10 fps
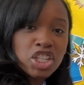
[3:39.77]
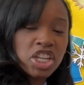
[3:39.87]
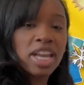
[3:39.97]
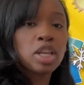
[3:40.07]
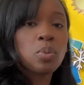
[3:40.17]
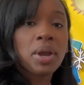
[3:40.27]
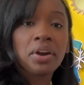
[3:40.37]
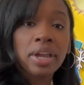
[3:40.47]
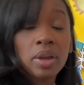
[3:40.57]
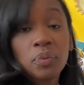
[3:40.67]

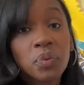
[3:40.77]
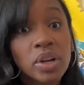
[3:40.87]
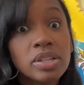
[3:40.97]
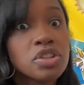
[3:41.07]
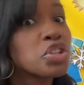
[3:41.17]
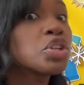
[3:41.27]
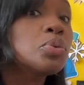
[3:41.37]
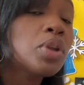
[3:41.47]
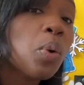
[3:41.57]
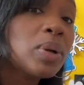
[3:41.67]
January. And friends, do
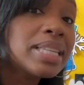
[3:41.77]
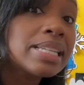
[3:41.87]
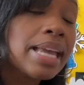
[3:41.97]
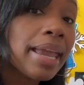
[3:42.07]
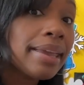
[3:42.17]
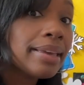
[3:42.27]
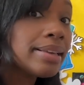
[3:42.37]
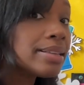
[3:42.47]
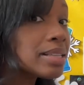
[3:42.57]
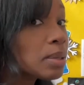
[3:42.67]
you know what today
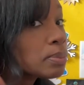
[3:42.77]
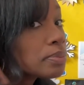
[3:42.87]
is?